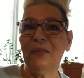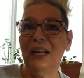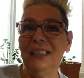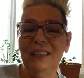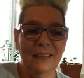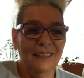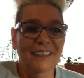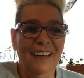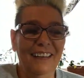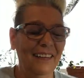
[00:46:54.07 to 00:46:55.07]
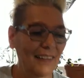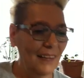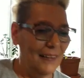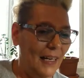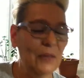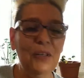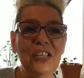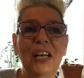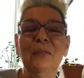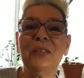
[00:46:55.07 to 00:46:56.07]
right? I wish
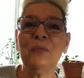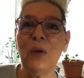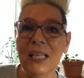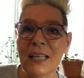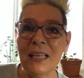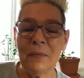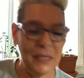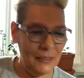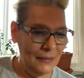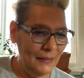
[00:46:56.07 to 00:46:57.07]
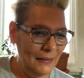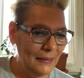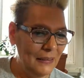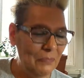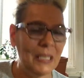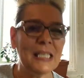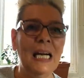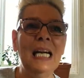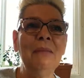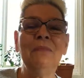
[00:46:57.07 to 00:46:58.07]
I was one of them, but
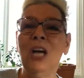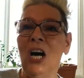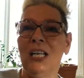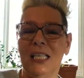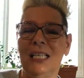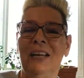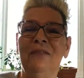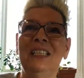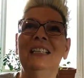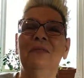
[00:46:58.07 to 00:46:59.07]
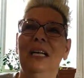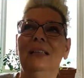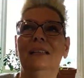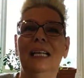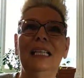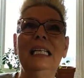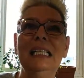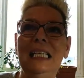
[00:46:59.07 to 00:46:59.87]
I'm not. And I've, well, I like to